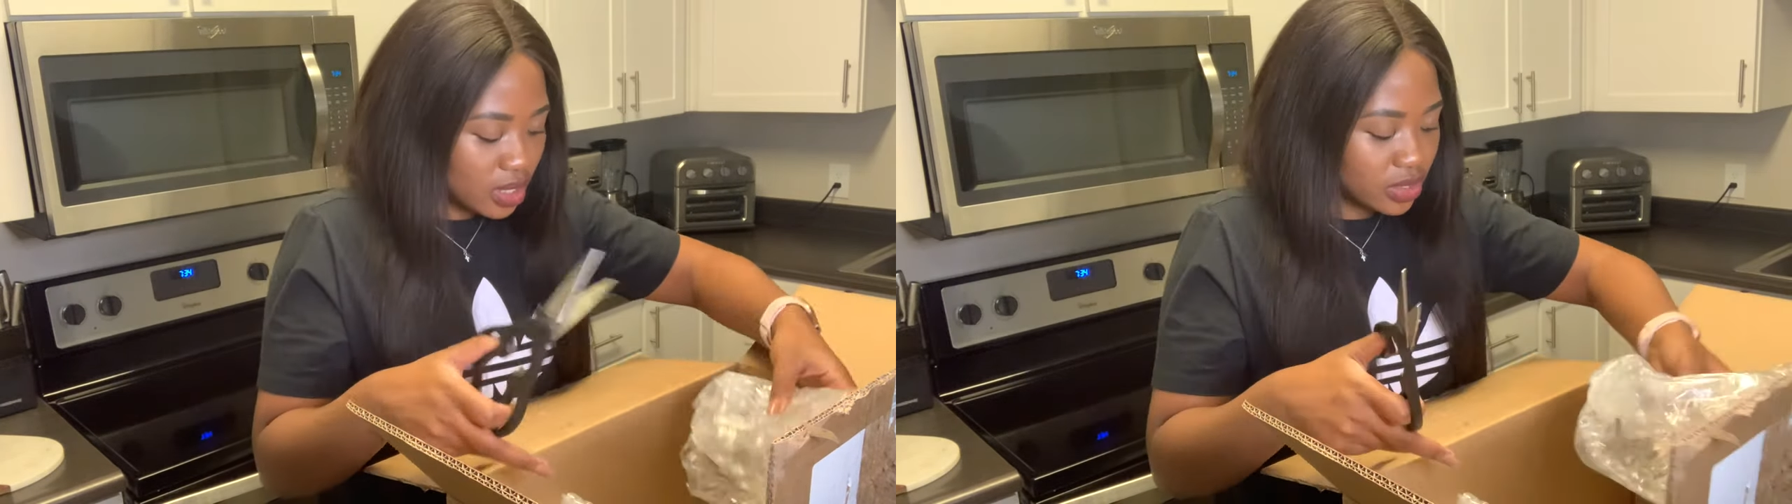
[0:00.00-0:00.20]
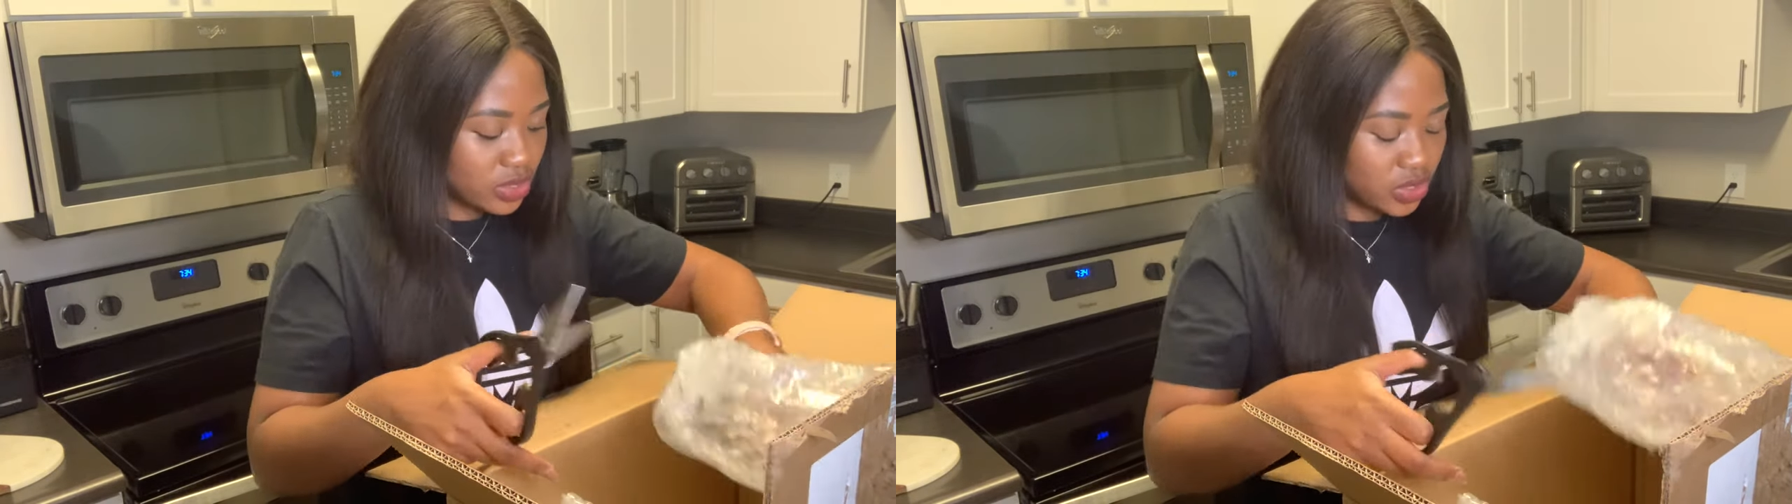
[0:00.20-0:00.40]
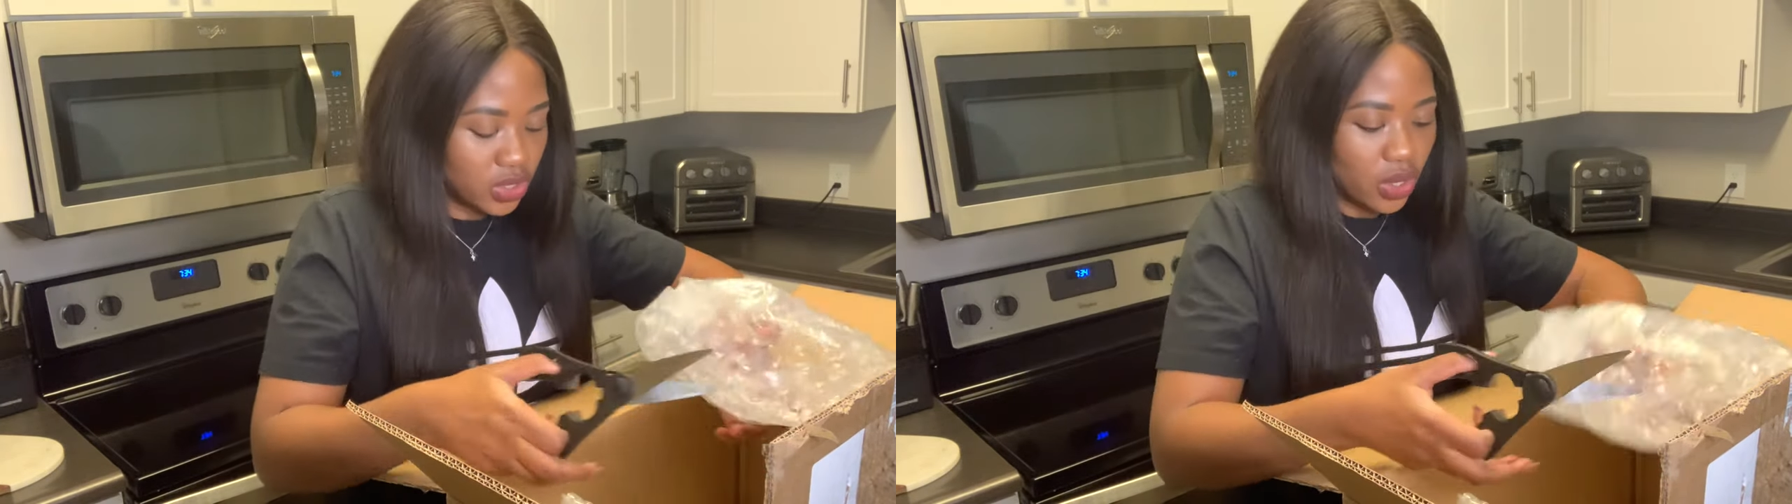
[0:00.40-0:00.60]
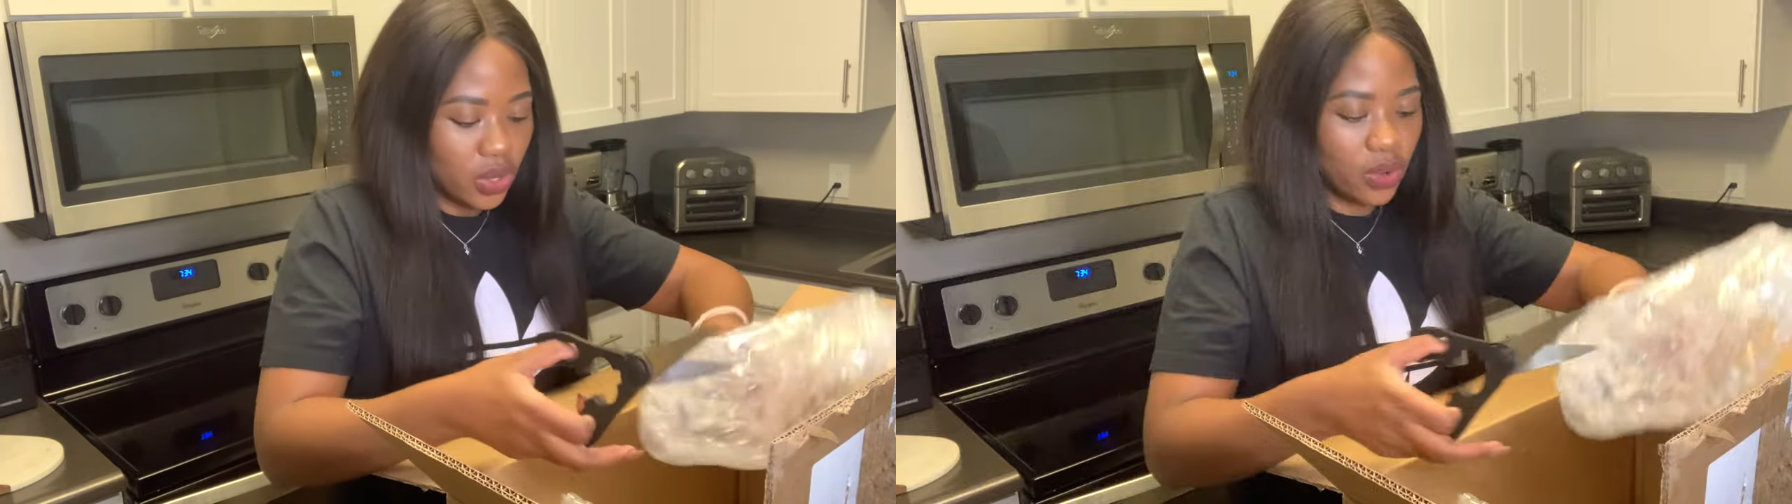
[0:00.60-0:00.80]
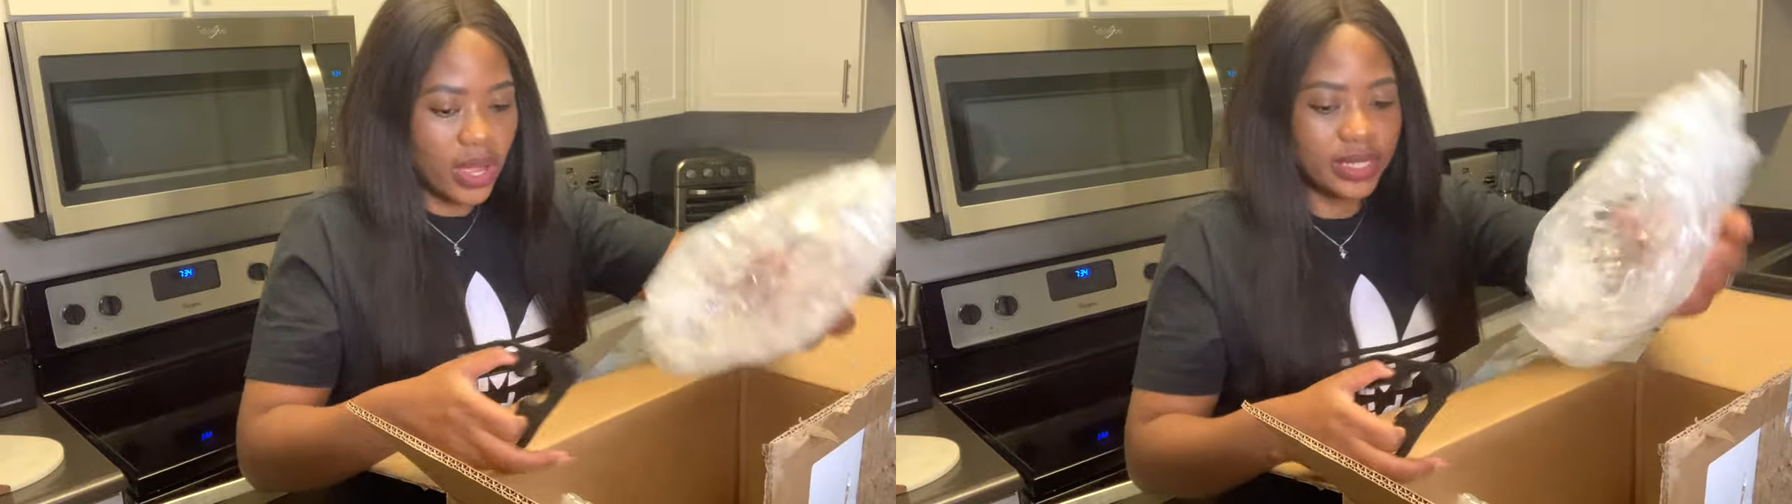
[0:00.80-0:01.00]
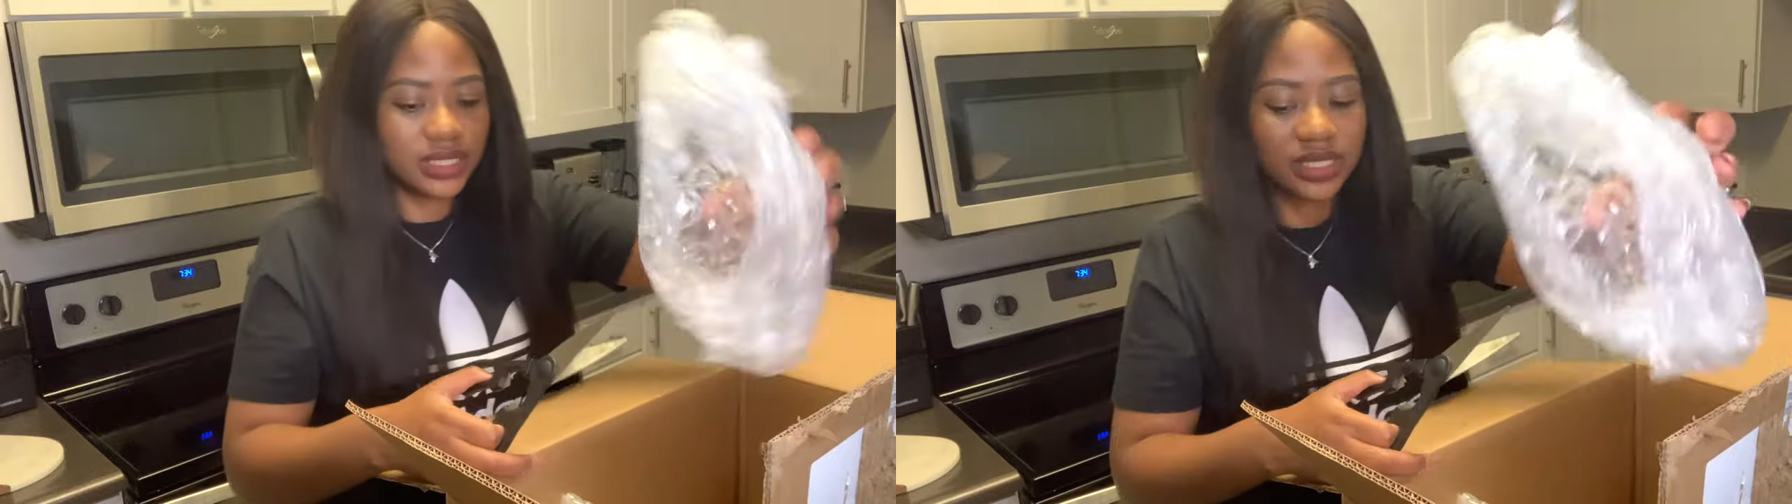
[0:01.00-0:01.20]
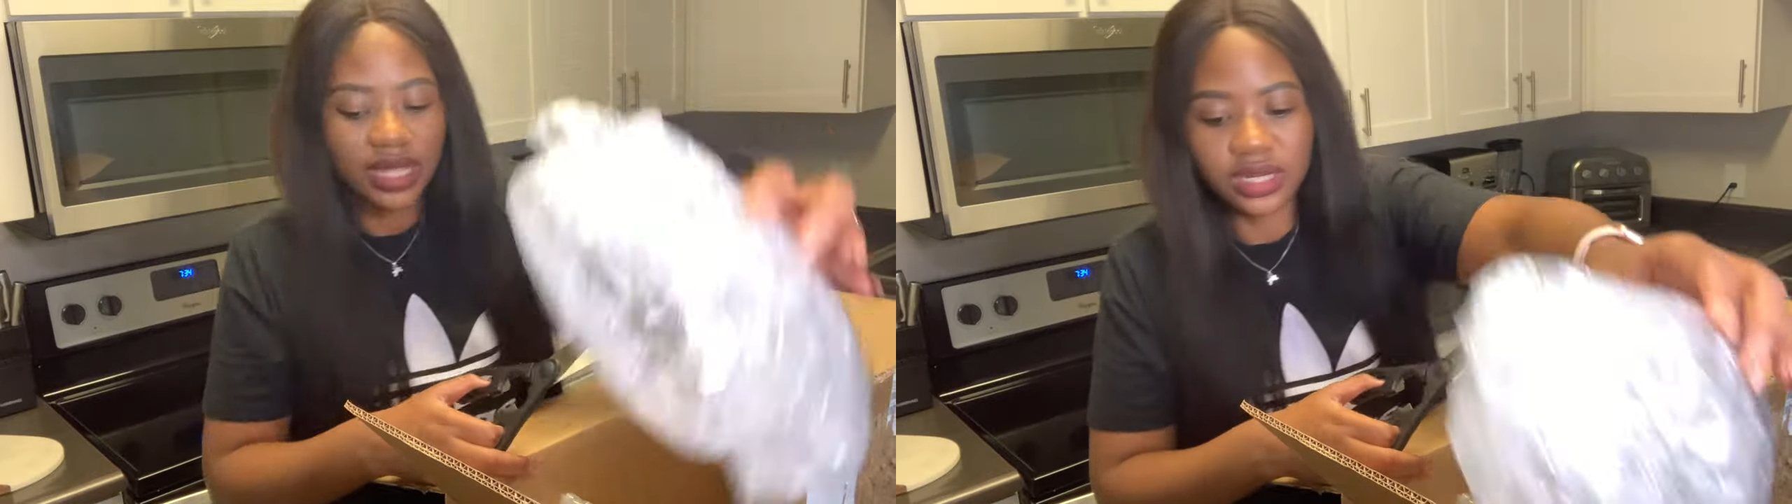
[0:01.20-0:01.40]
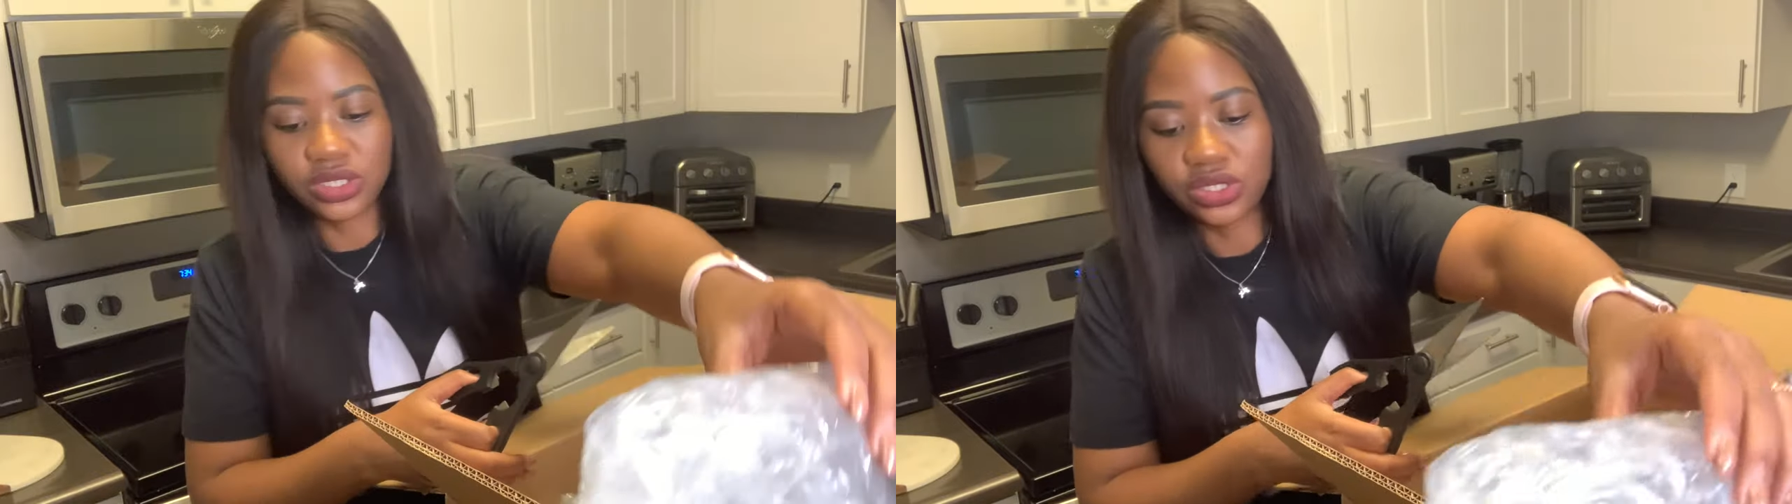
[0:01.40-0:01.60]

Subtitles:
So I decided